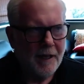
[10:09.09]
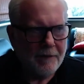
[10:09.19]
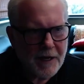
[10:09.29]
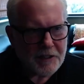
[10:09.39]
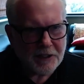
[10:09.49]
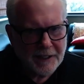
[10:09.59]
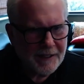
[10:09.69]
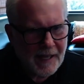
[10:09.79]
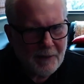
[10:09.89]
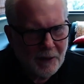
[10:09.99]

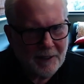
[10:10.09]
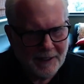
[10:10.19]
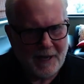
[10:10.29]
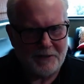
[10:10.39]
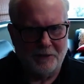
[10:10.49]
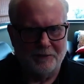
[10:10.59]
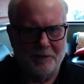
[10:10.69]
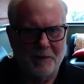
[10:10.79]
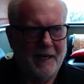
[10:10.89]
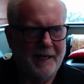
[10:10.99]
"Eventually they will ask you
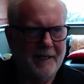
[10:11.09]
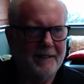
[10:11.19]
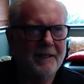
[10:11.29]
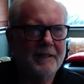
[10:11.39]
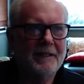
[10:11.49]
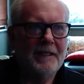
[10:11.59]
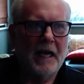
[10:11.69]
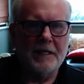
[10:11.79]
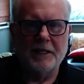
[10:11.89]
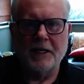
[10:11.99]
for money, and
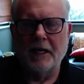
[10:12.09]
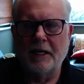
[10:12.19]
then